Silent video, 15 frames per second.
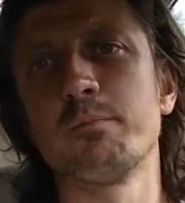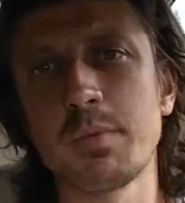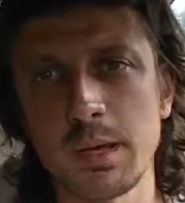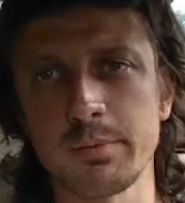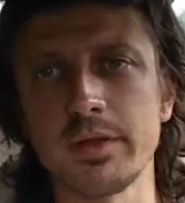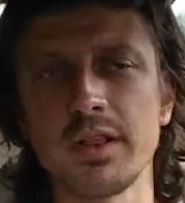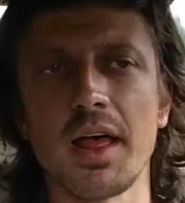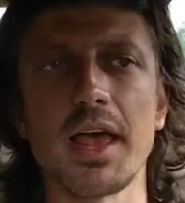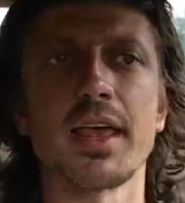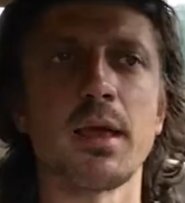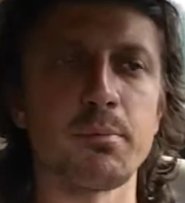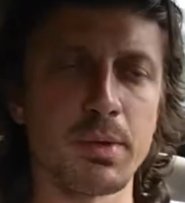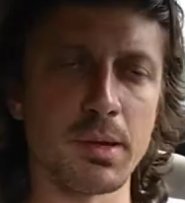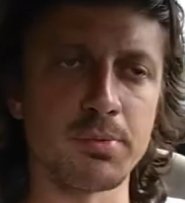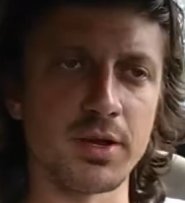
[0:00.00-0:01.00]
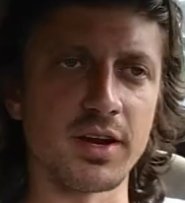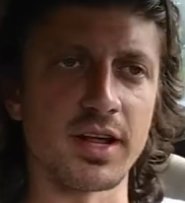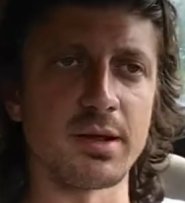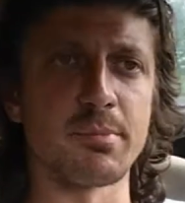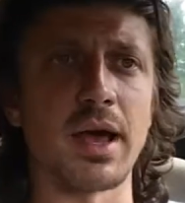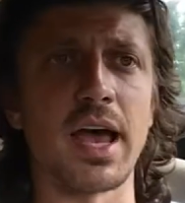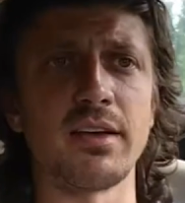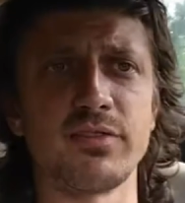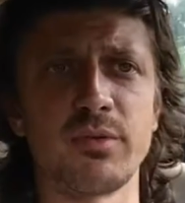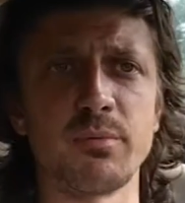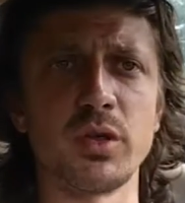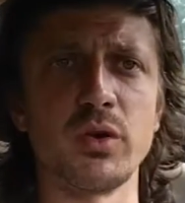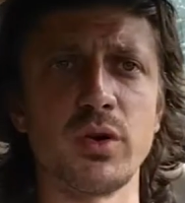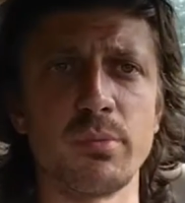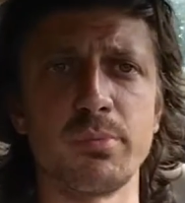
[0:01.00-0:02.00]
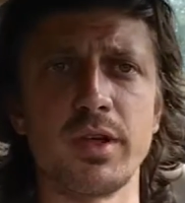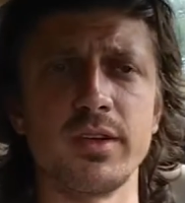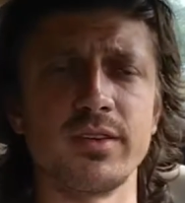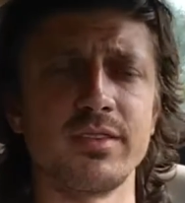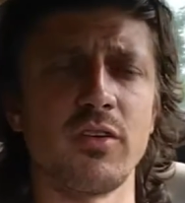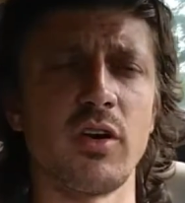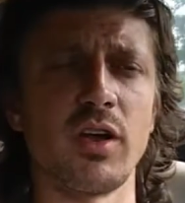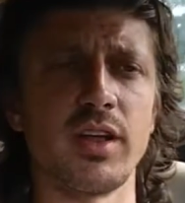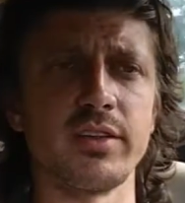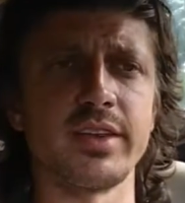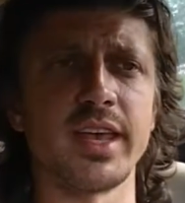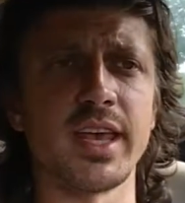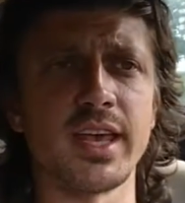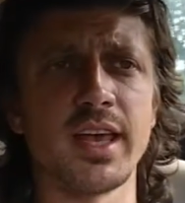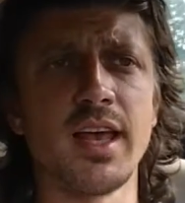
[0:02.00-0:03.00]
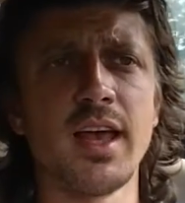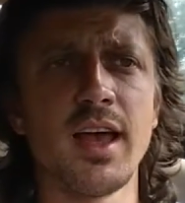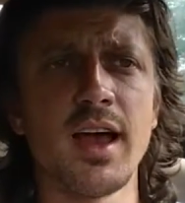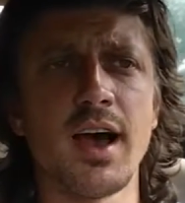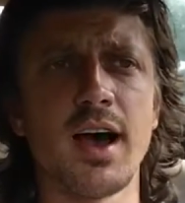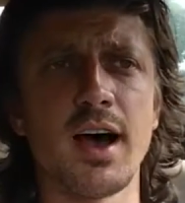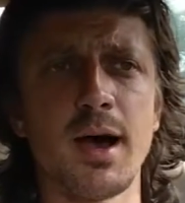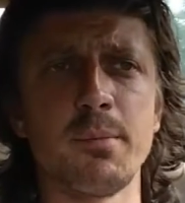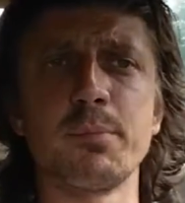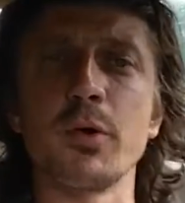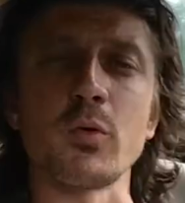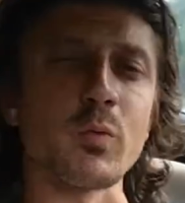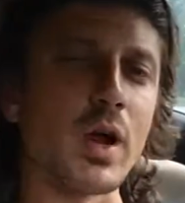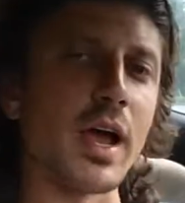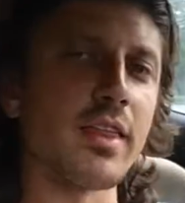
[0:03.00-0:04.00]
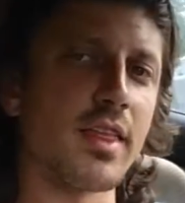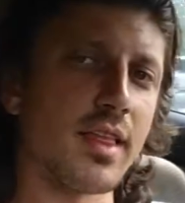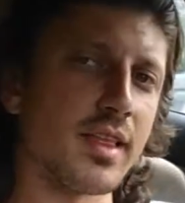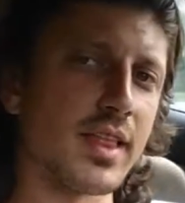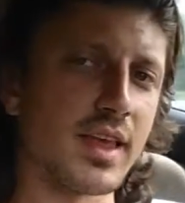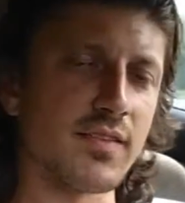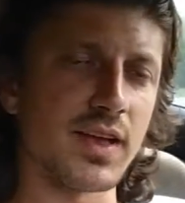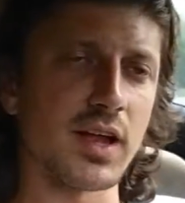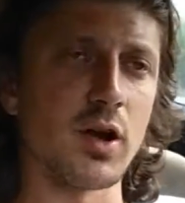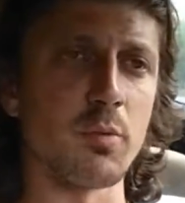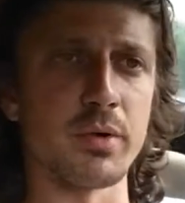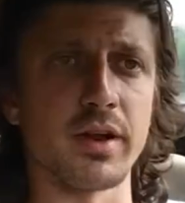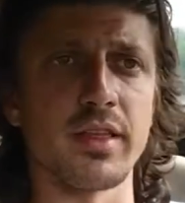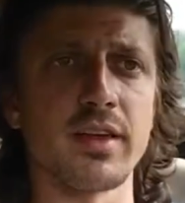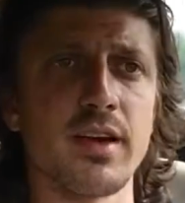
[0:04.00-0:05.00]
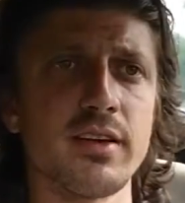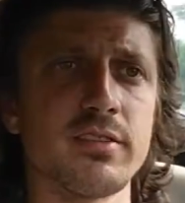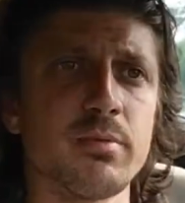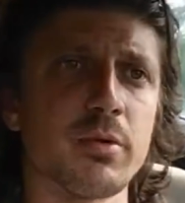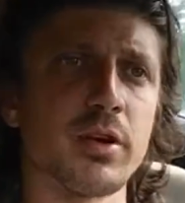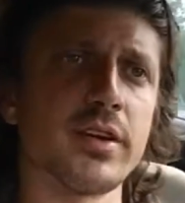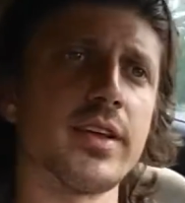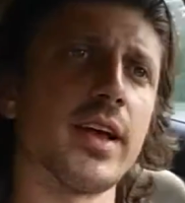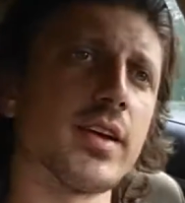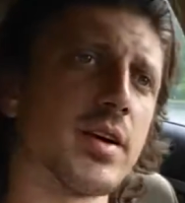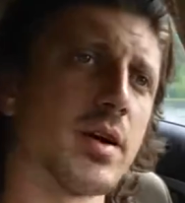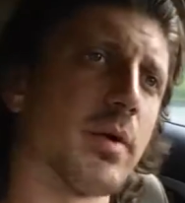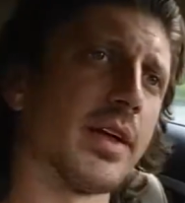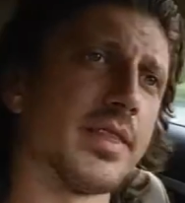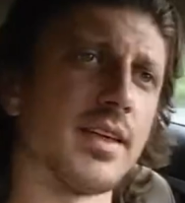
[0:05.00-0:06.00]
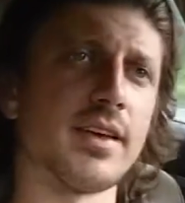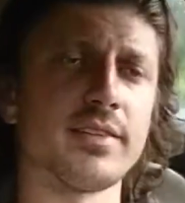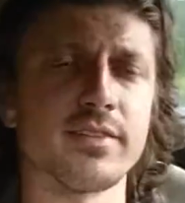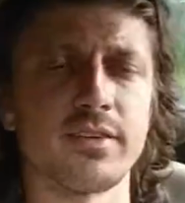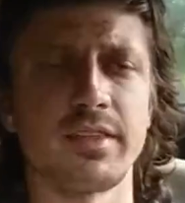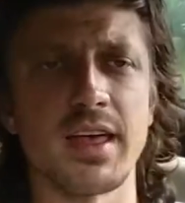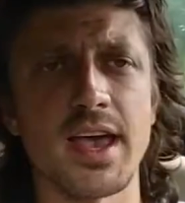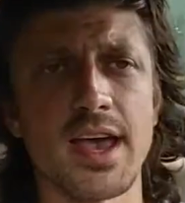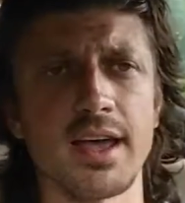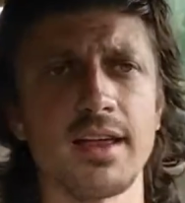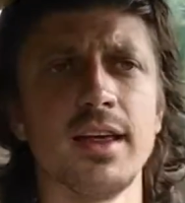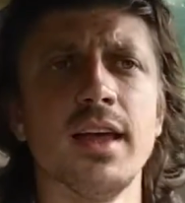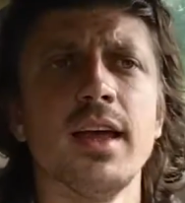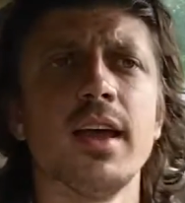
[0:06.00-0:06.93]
people like it, people are going to buy from you, it builds loyalty. But rather than leaving it open to the customer to tell you, I want this or that,